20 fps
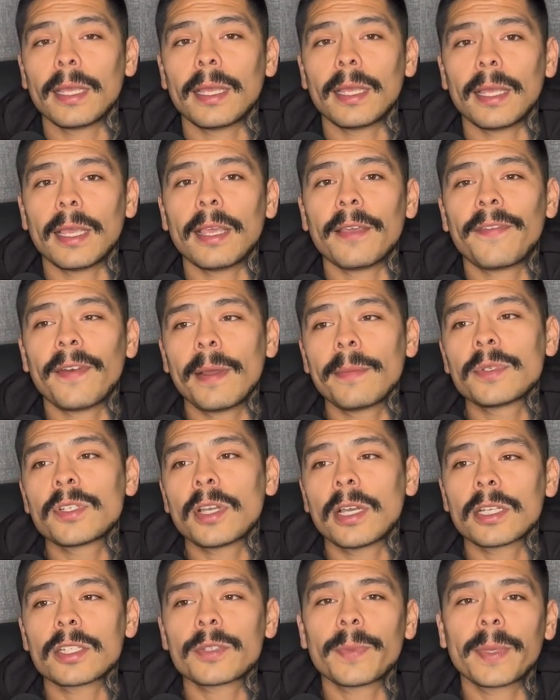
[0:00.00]
if I'm
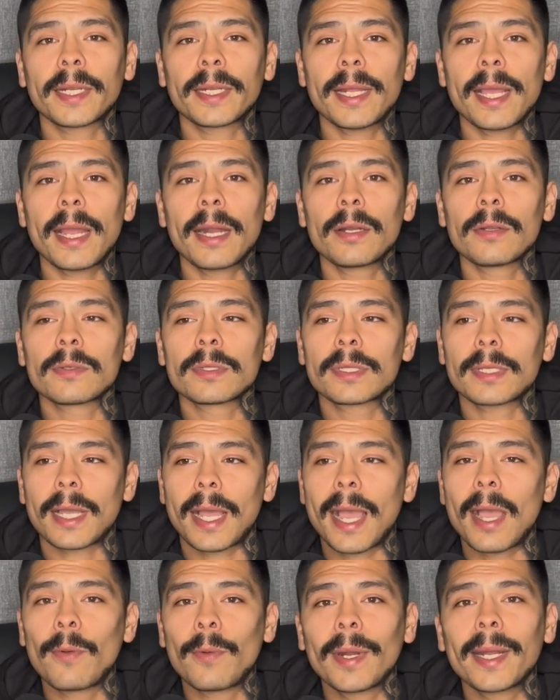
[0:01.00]
Josh McDaniels,
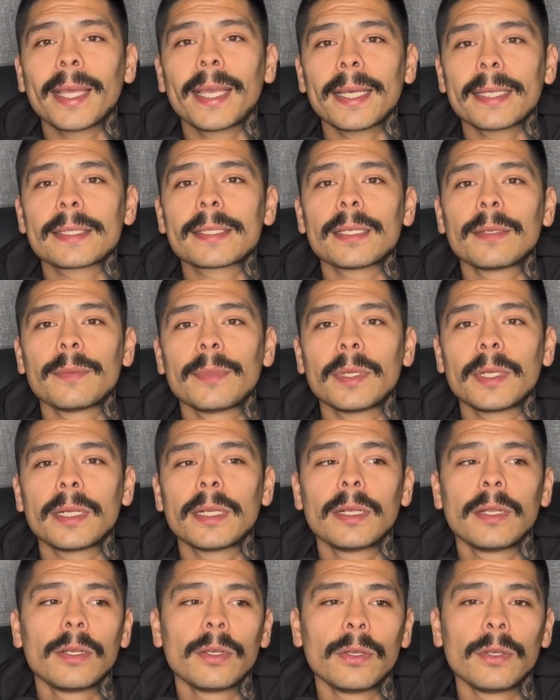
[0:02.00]
I want to get someone
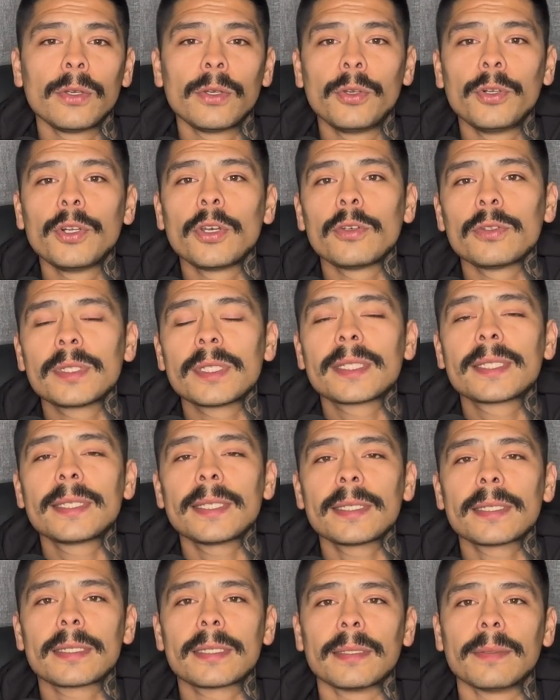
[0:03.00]
who knows the
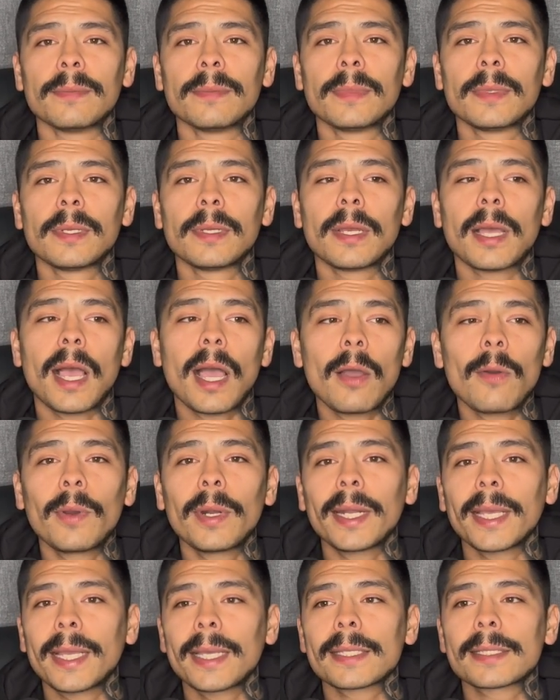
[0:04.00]
system. I want
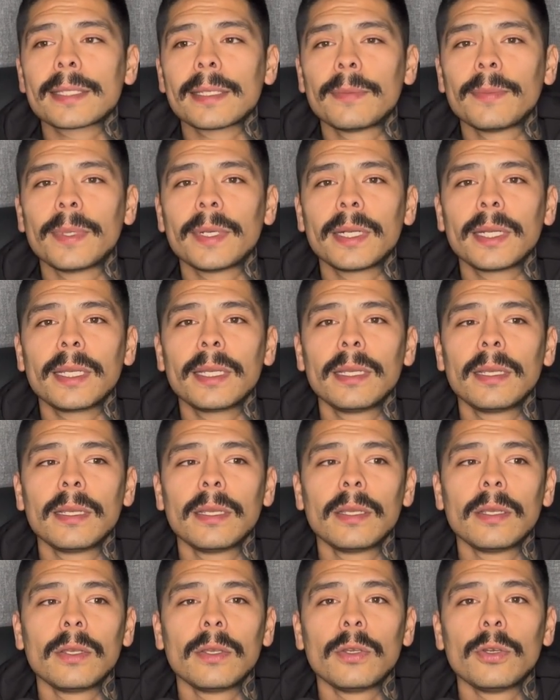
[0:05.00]
to get somebody
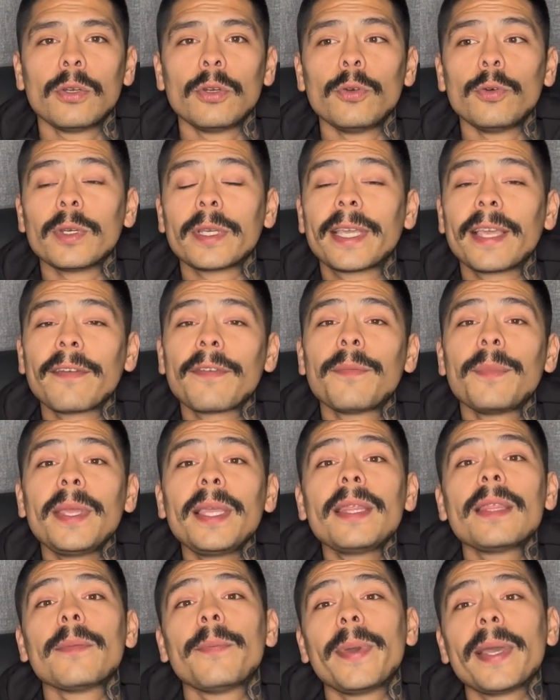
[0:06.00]
who will give me
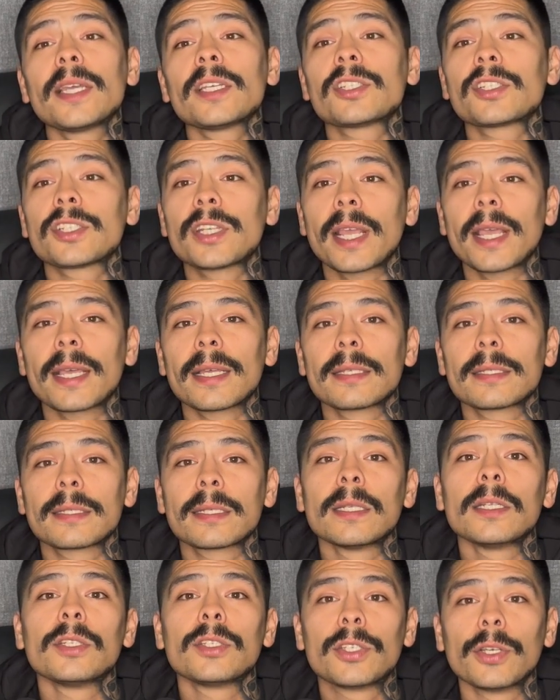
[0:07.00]
the best chance
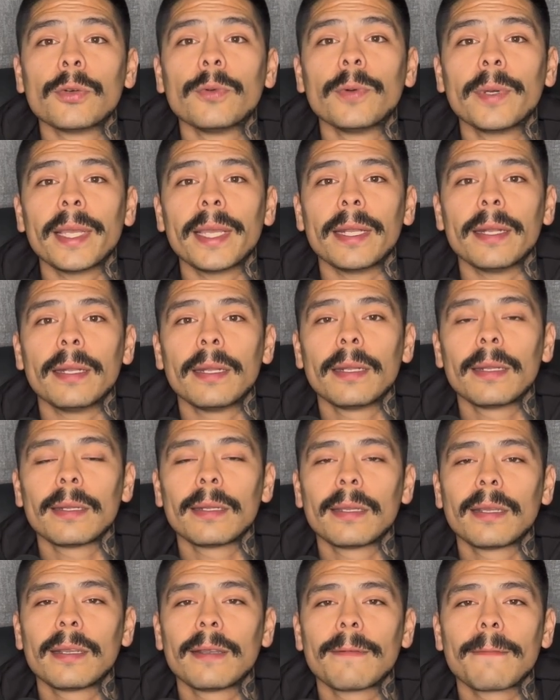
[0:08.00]
to win.
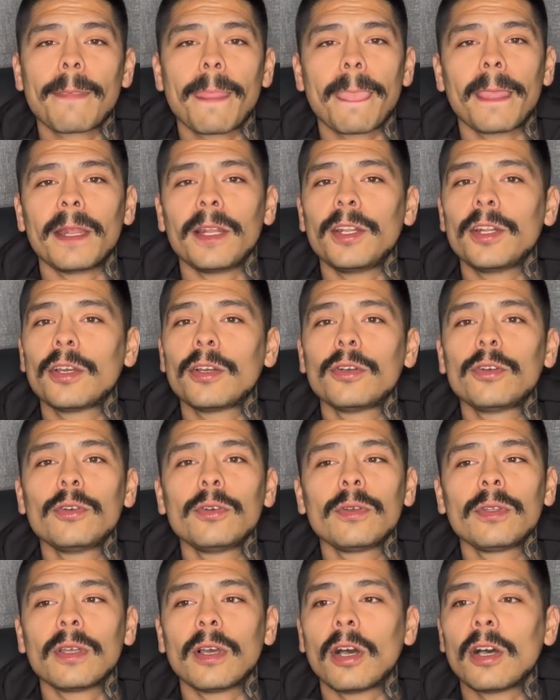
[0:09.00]
And you know
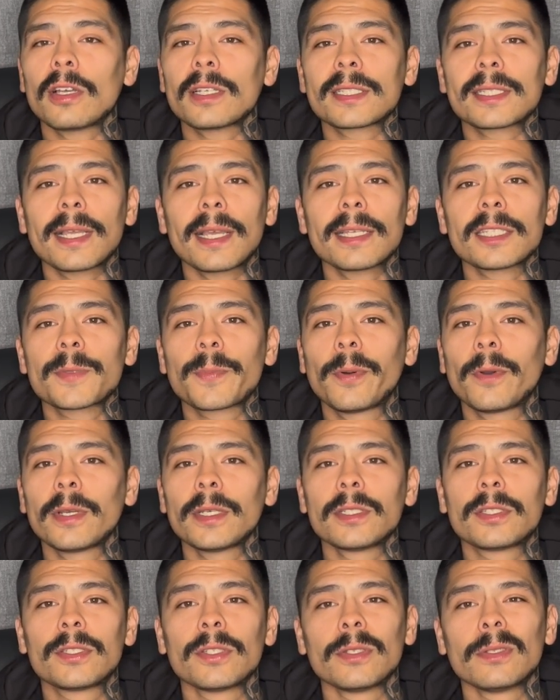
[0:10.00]
who all signs point
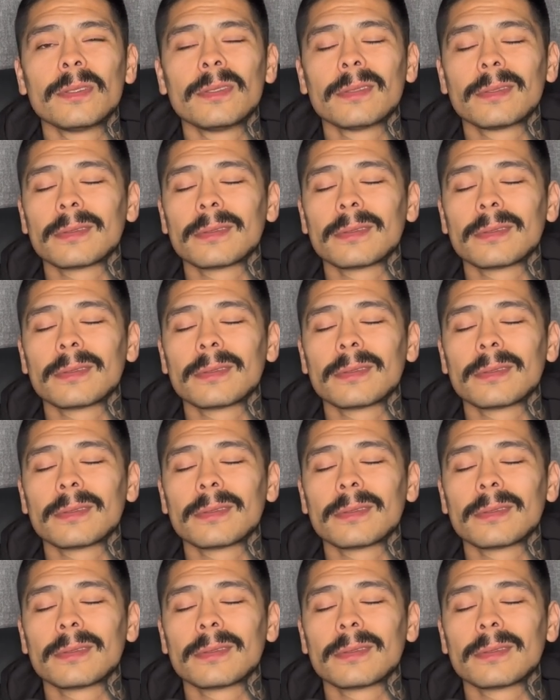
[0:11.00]
to?